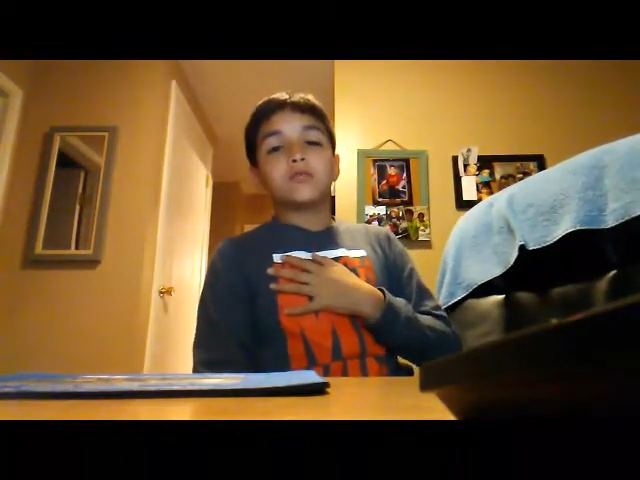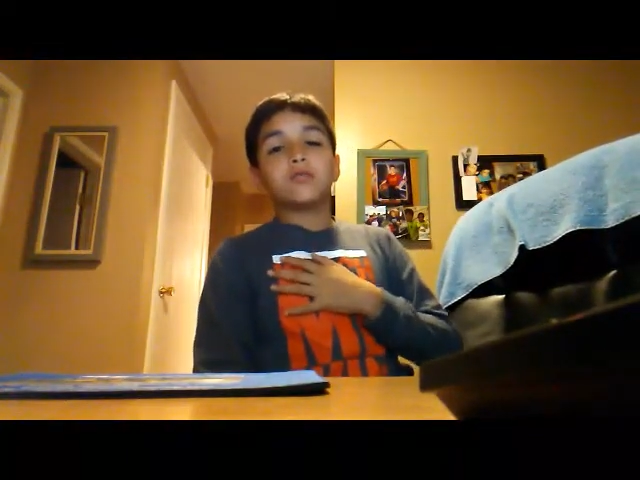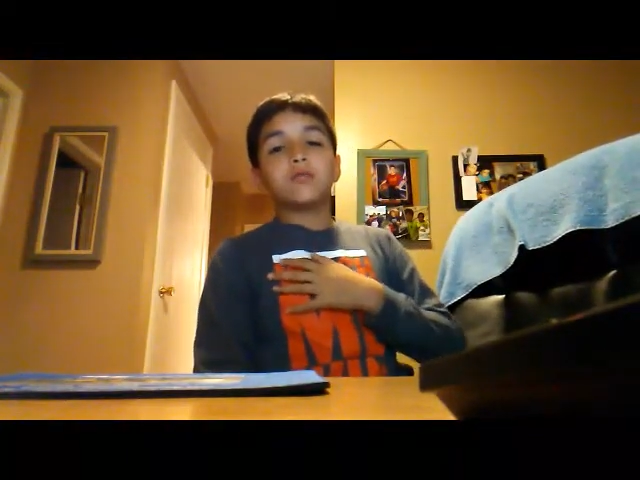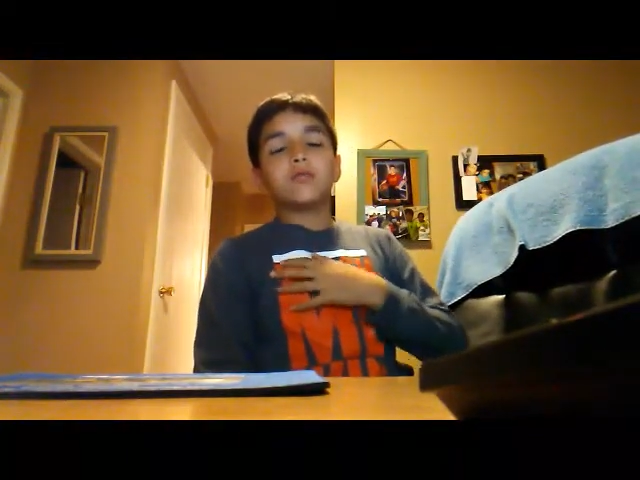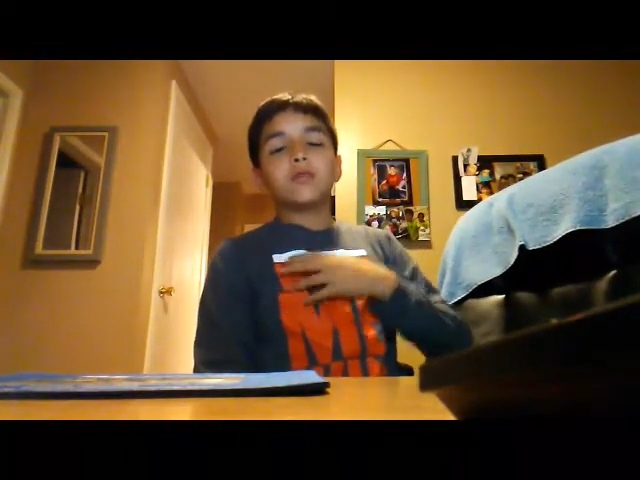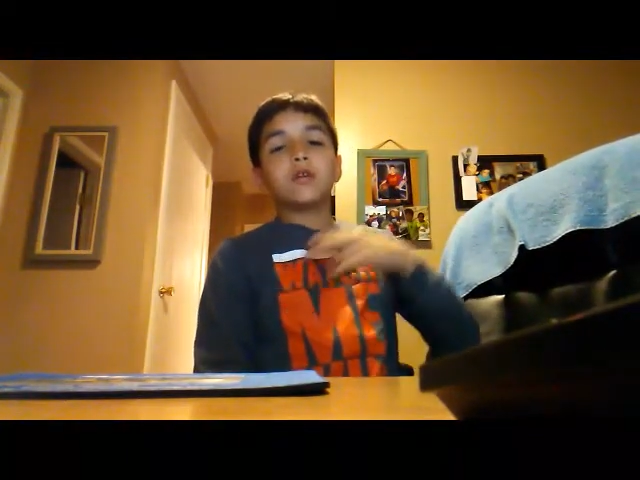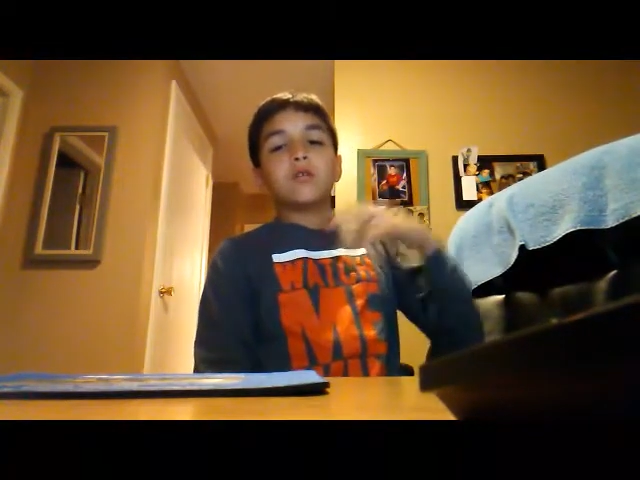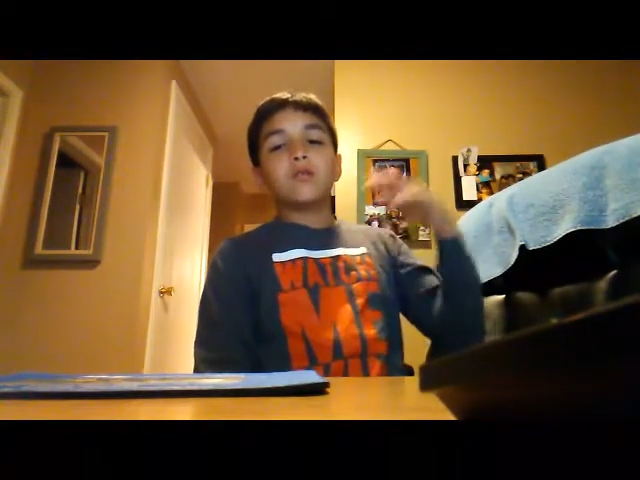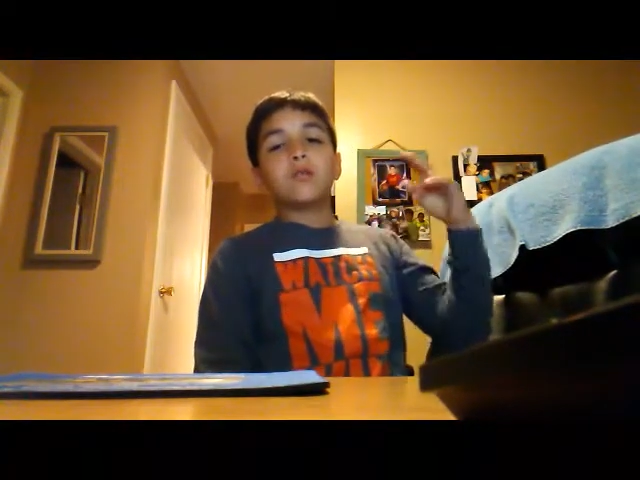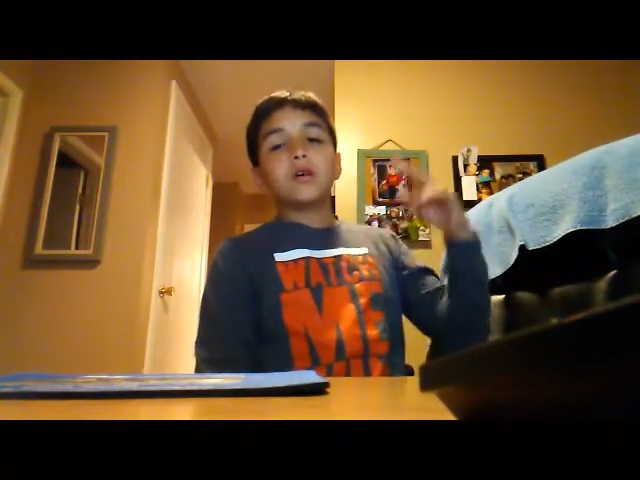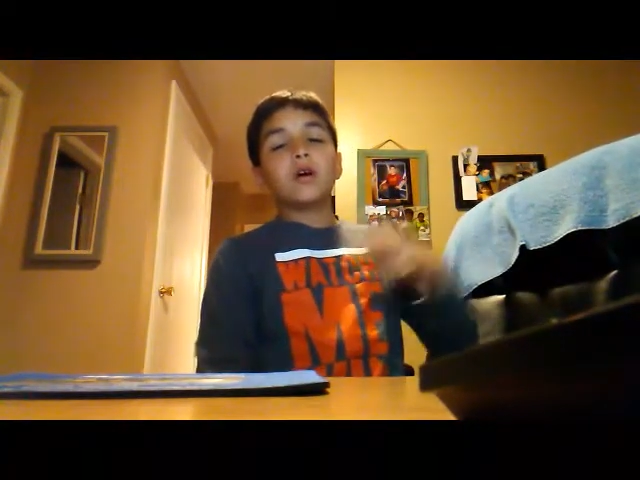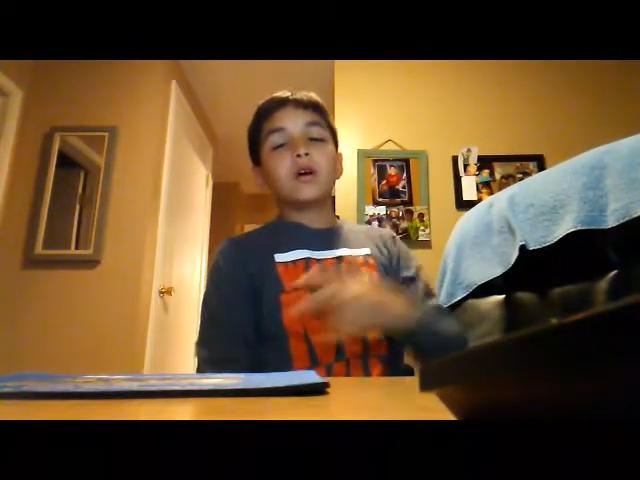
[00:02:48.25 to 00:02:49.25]
We, we,
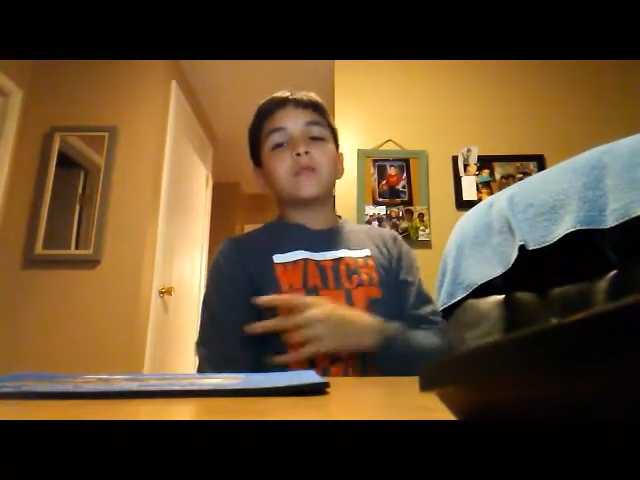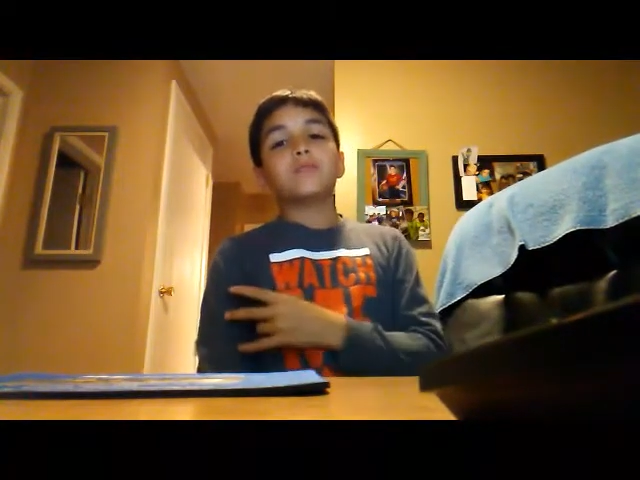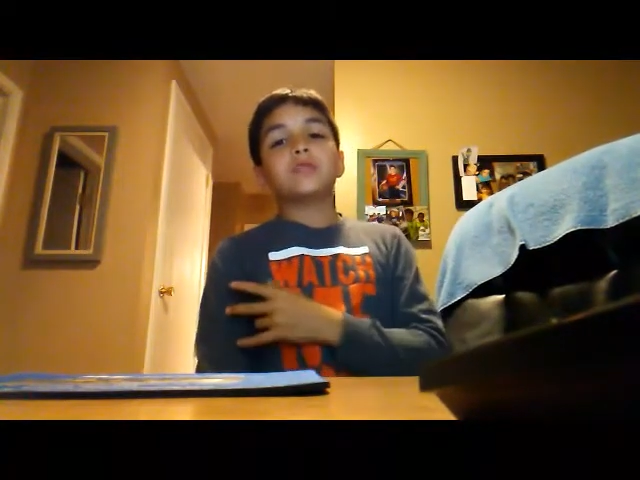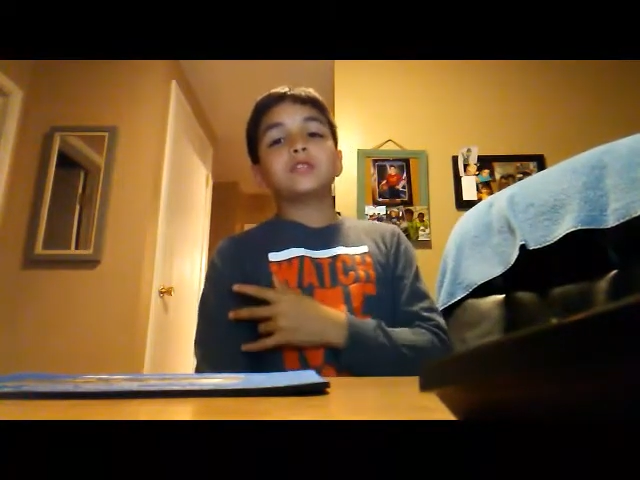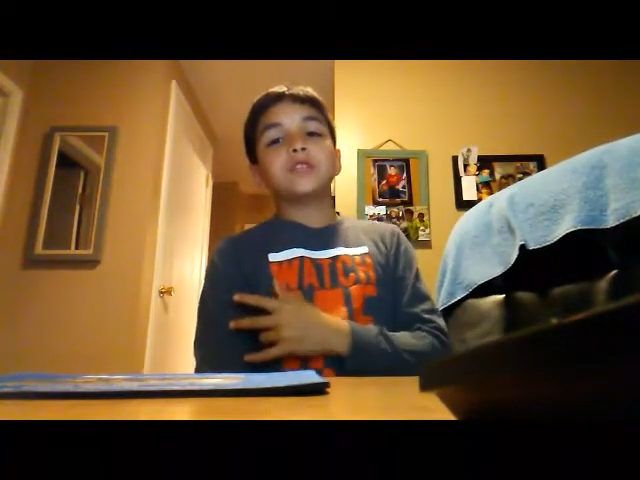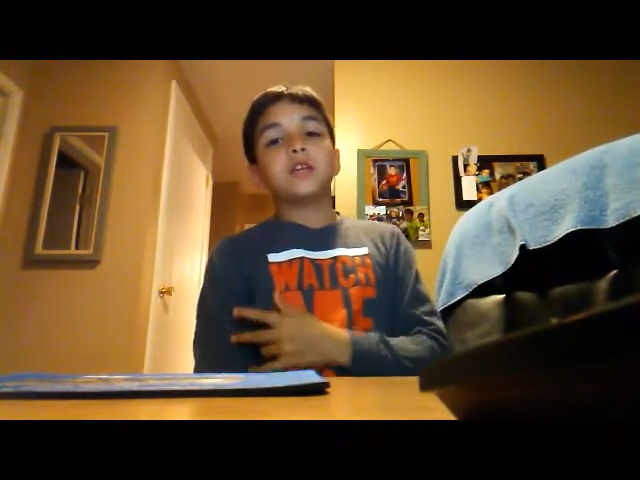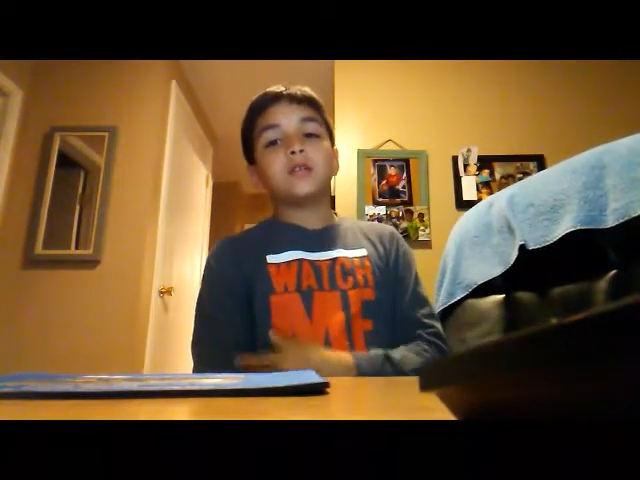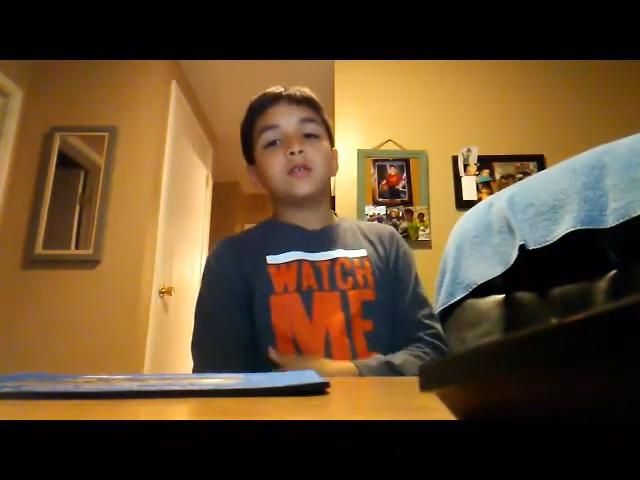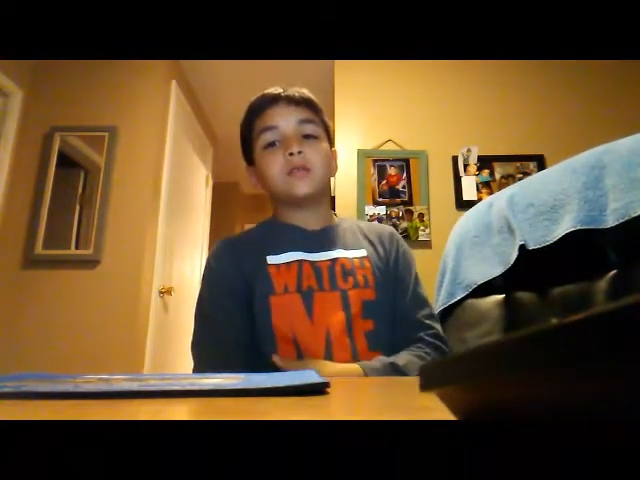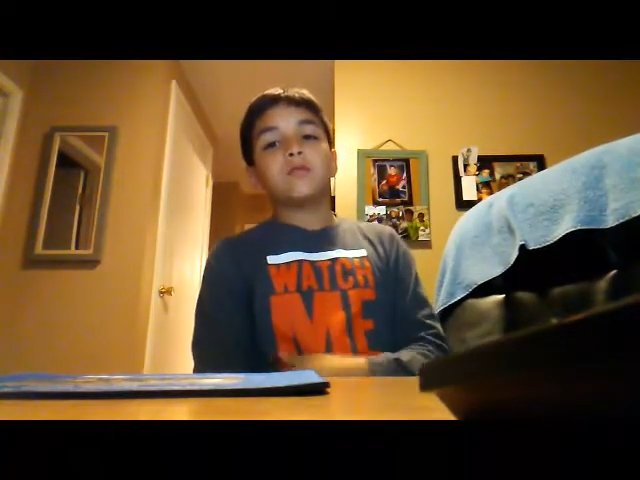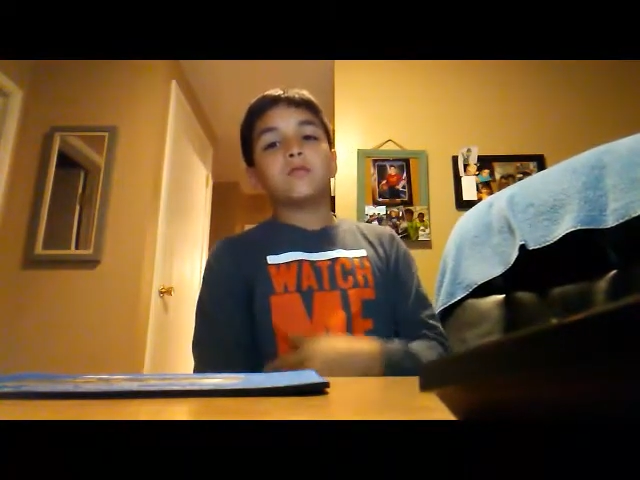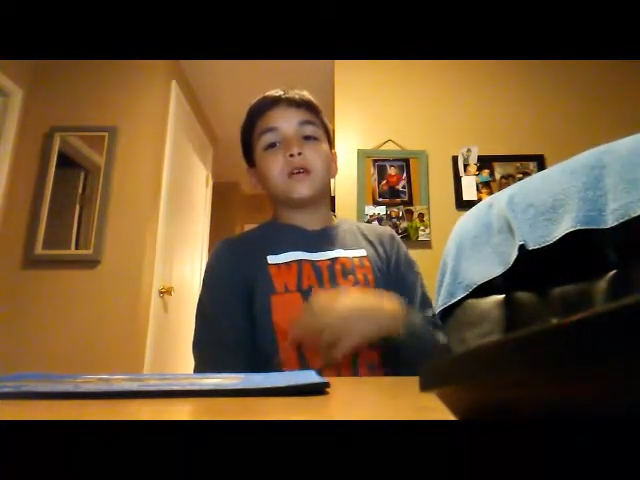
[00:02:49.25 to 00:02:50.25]
we all appreciate
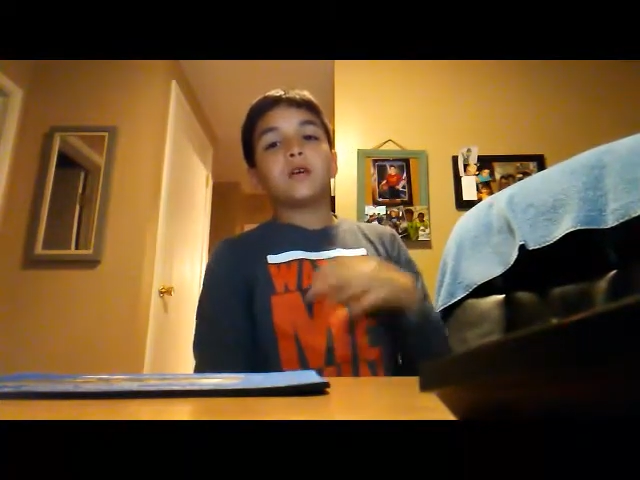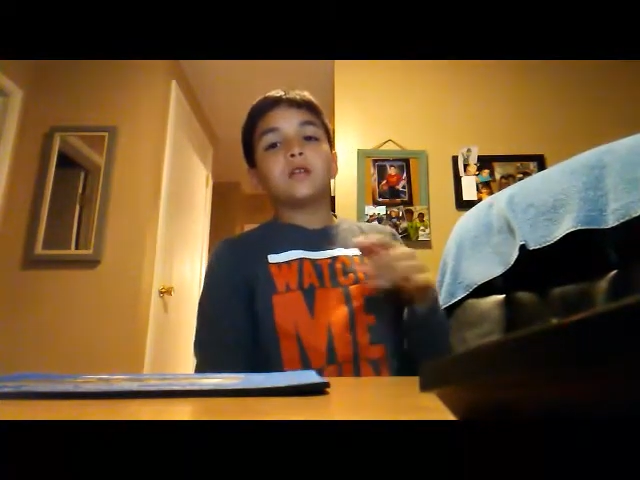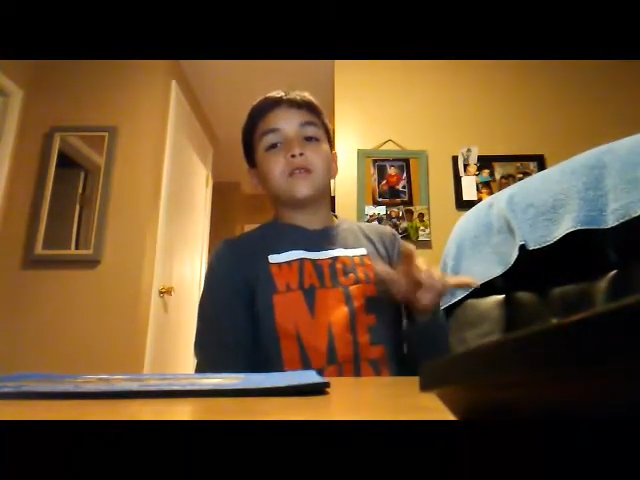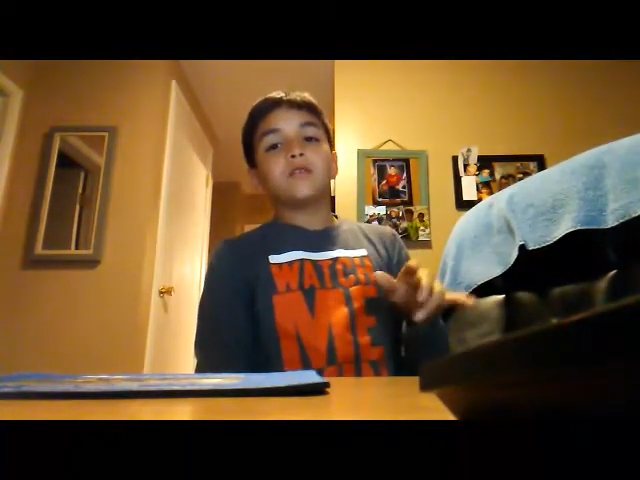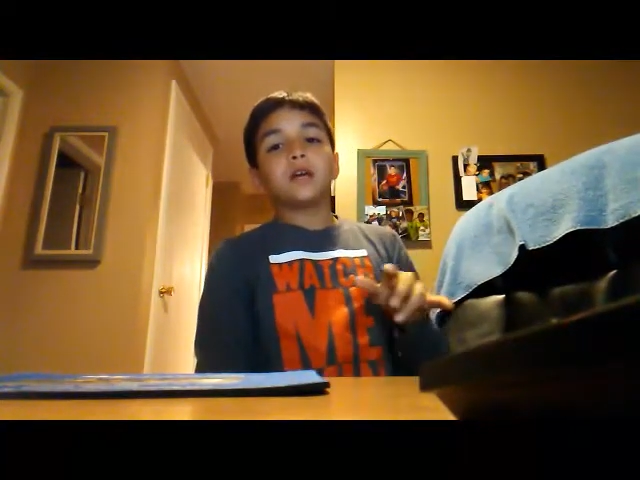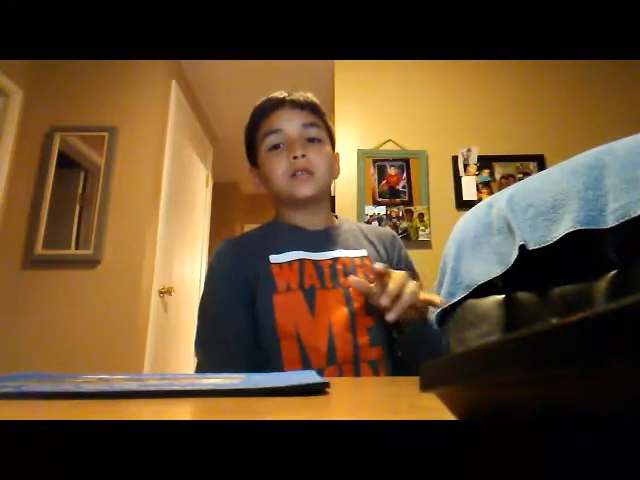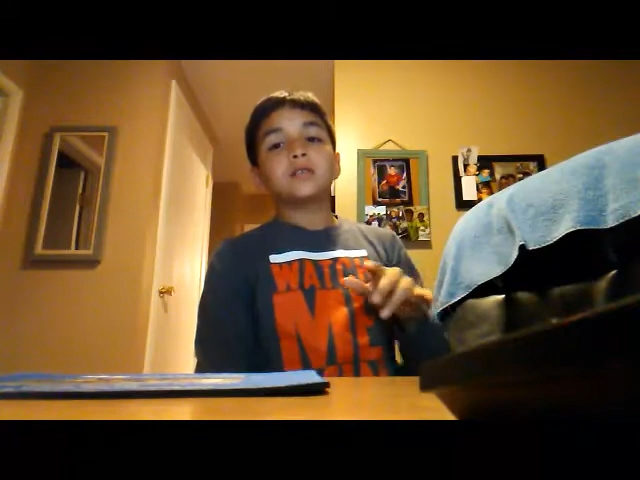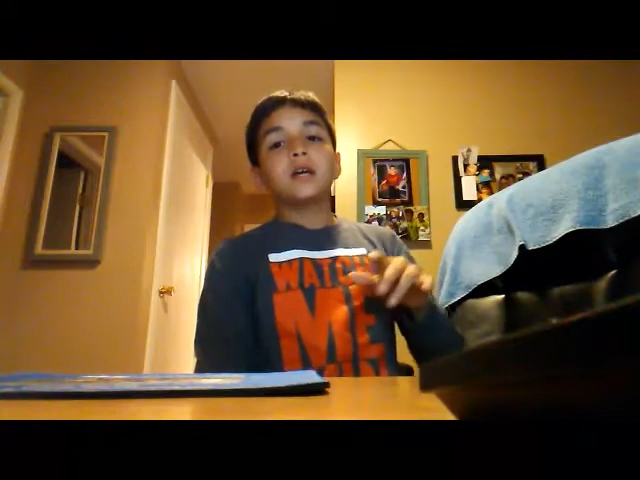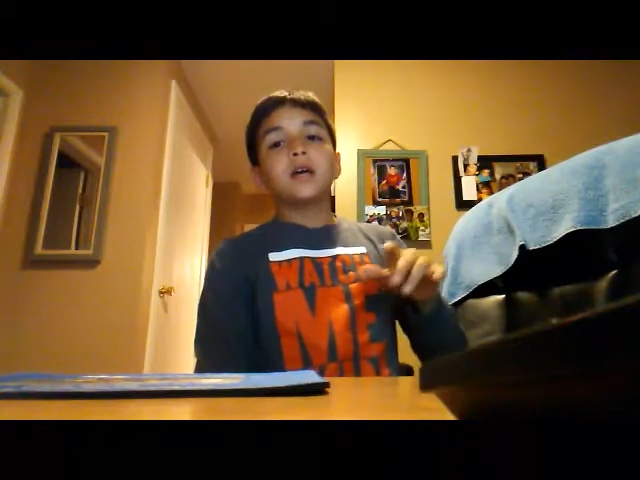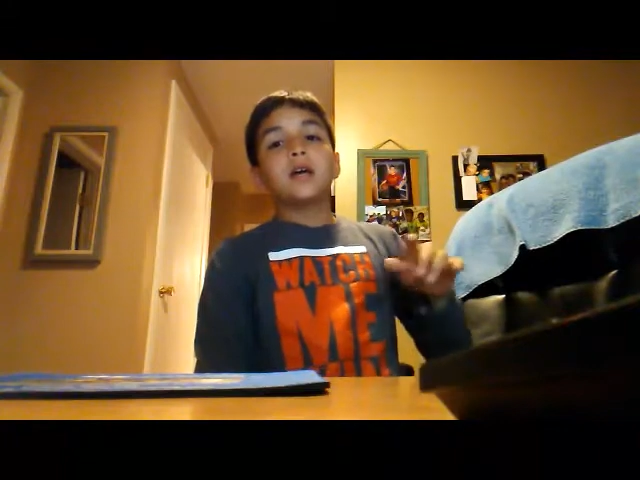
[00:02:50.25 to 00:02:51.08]
it. We all love you guys.